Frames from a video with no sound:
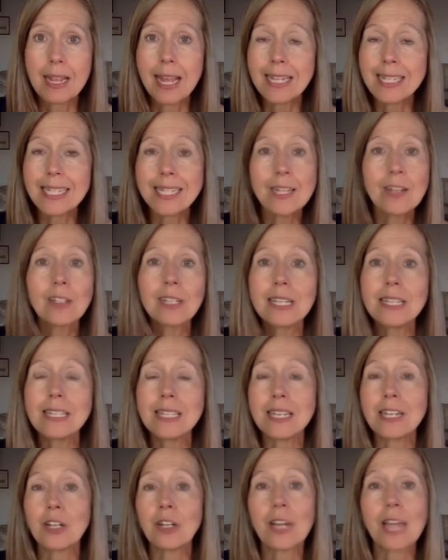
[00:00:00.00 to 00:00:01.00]
they still
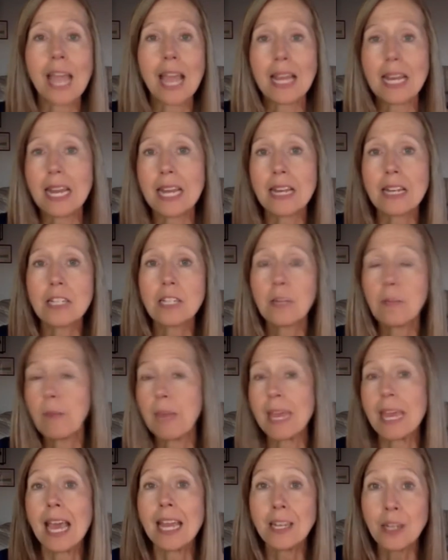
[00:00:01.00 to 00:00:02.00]
consider Candida to
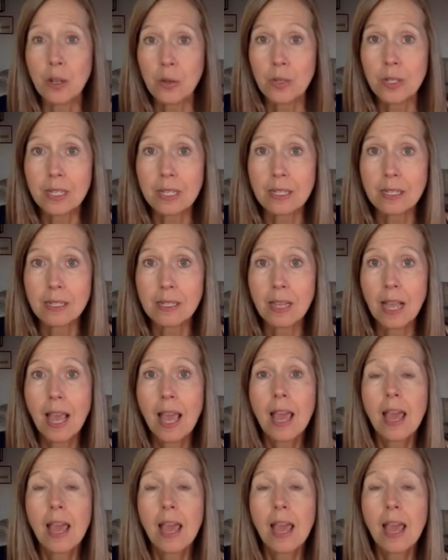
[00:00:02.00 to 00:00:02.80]
be a nuisance.